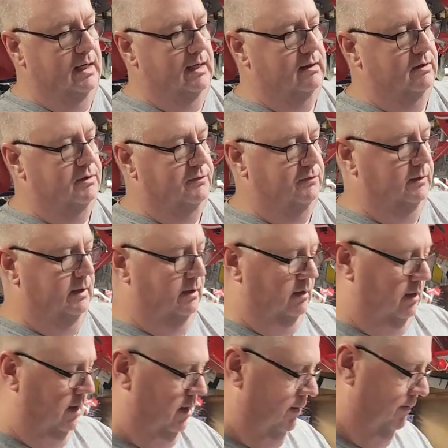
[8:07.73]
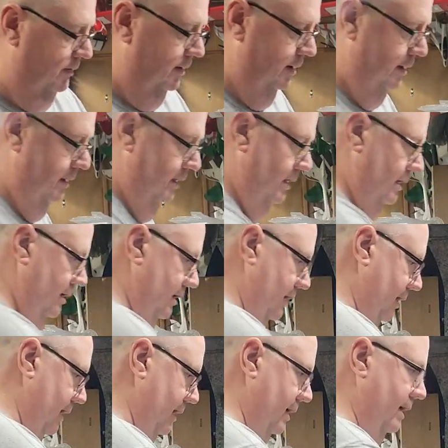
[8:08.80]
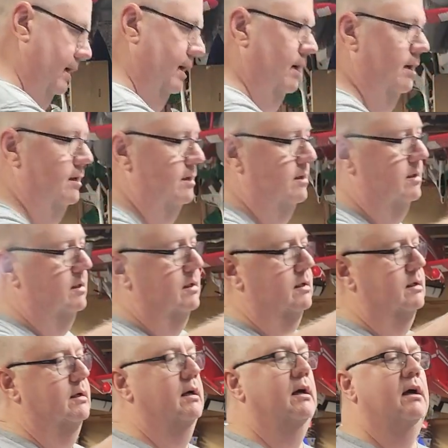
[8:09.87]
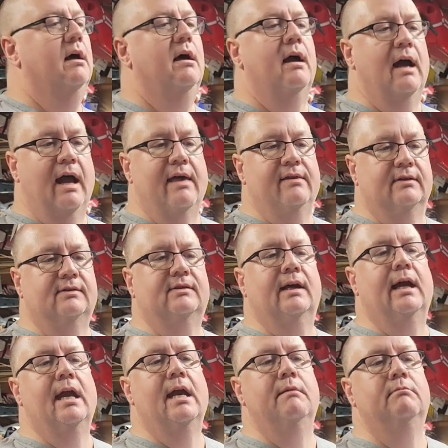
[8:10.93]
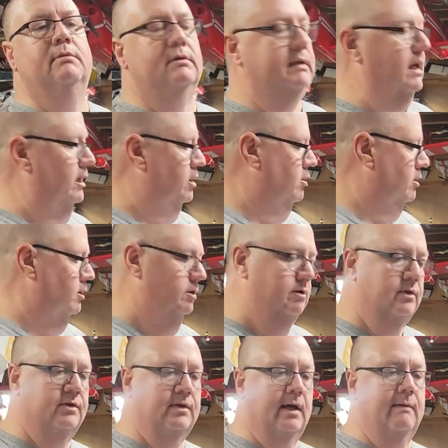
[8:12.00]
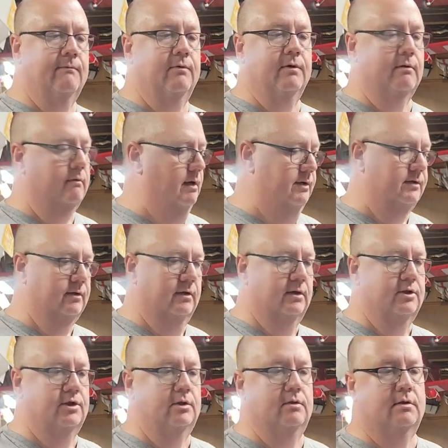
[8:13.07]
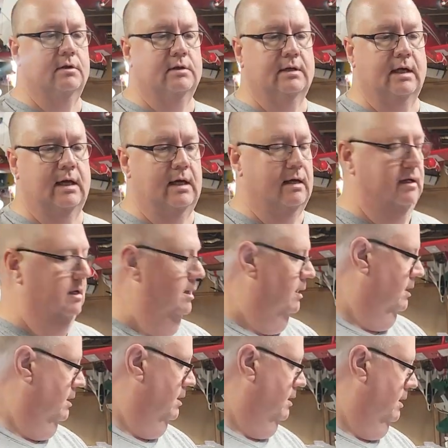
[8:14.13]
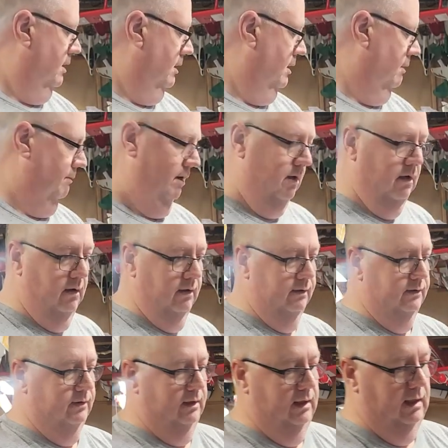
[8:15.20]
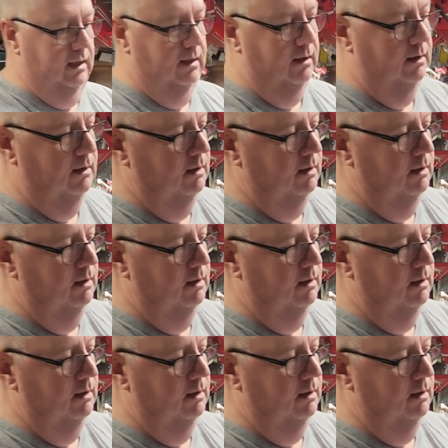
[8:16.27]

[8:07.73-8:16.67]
take this front off, and and the same, yeah, you could do the same for the rest of this. You could take, um, because the